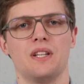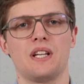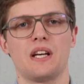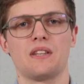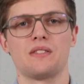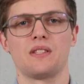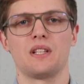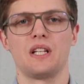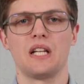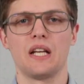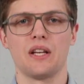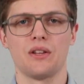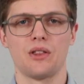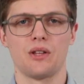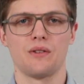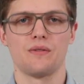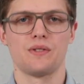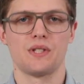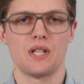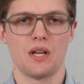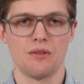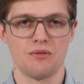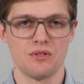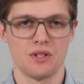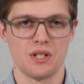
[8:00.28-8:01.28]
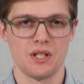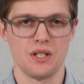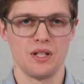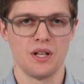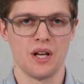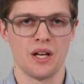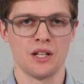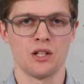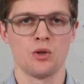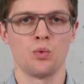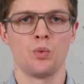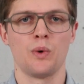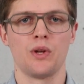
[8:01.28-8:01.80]
has a length of 70
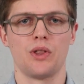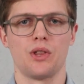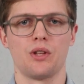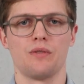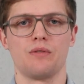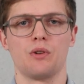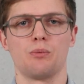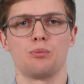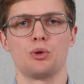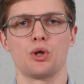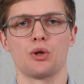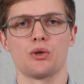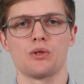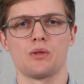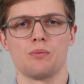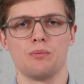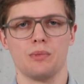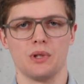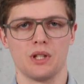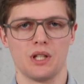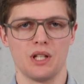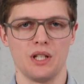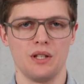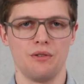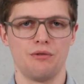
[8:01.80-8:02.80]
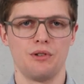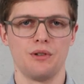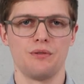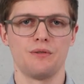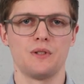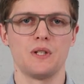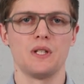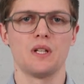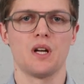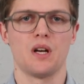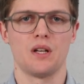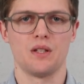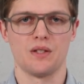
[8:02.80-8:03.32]
and a width of approximately
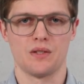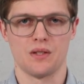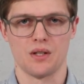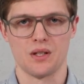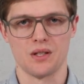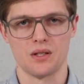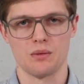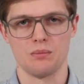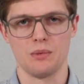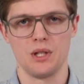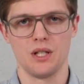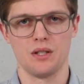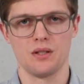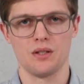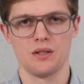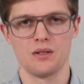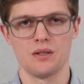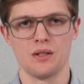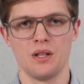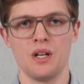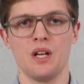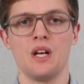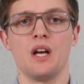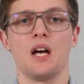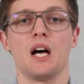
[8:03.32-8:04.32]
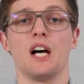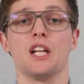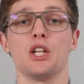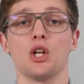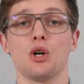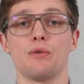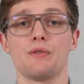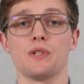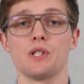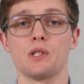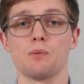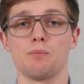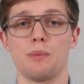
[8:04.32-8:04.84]
59 cm and
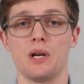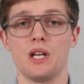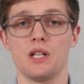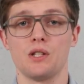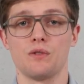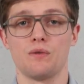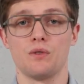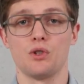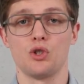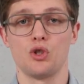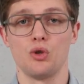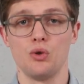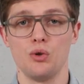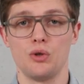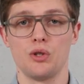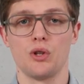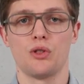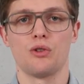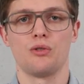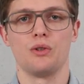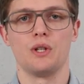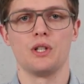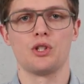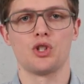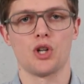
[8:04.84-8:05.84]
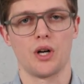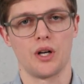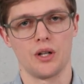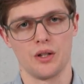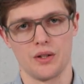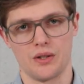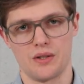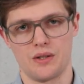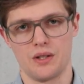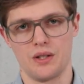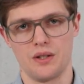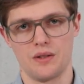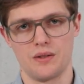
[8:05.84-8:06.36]
offers space for 2 to 3 child
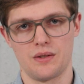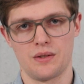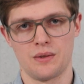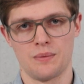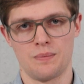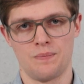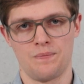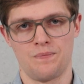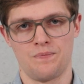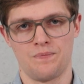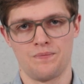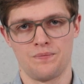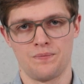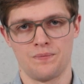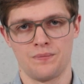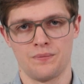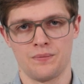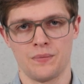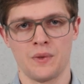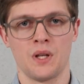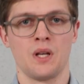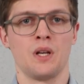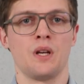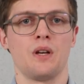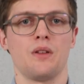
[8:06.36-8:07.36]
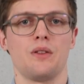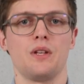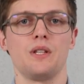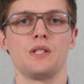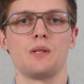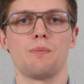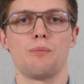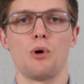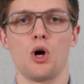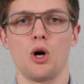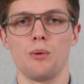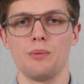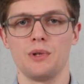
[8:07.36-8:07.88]
seats. These are
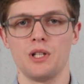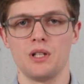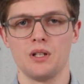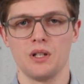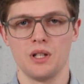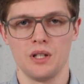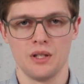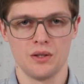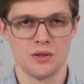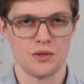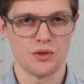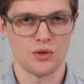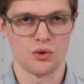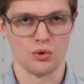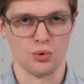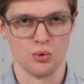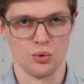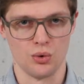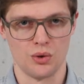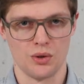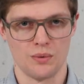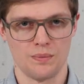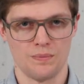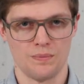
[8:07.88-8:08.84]
permanently installed.